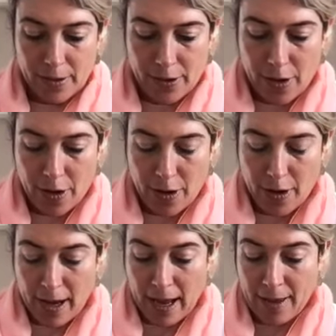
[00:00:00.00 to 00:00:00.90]
So,
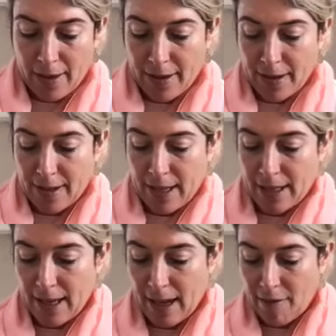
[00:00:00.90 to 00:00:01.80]
and
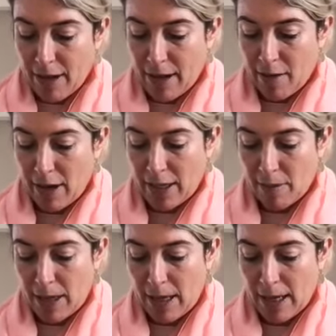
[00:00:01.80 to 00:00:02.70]
there's a lovely
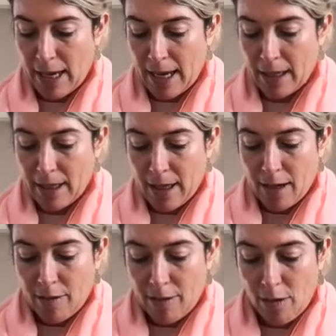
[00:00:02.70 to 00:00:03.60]
recipe in here
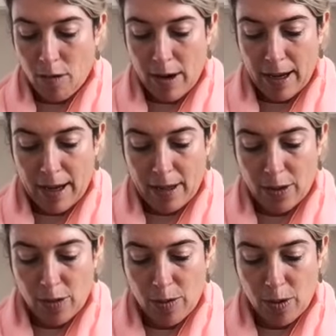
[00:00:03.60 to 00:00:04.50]
for a
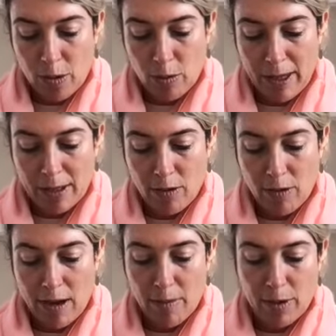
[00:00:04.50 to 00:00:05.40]
super cool muscle
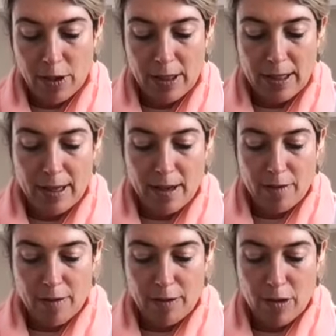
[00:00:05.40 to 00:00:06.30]
rub, which is
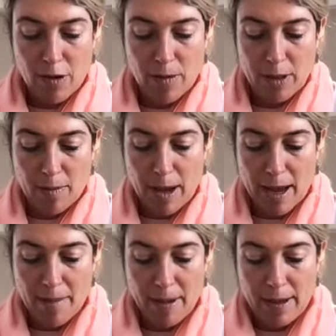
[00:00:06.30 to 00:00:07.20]
15 drops
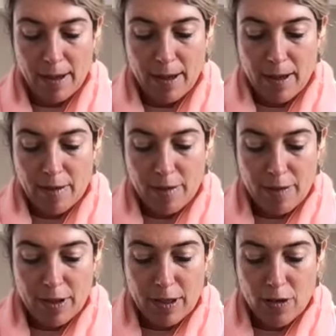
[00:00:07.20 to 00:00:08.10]
copaiba,
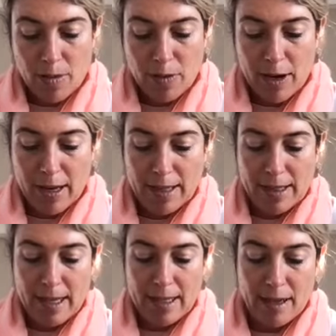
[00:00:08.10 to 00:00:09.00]
15 drops
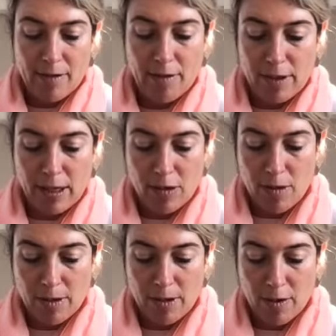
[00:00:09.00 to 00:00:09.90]
frankincense, and 15
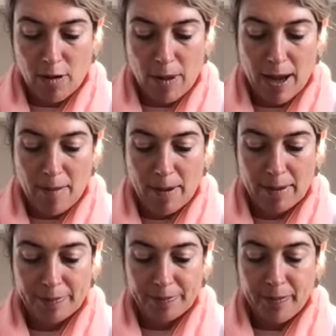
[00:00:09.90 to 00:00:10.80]
drops of copaiba.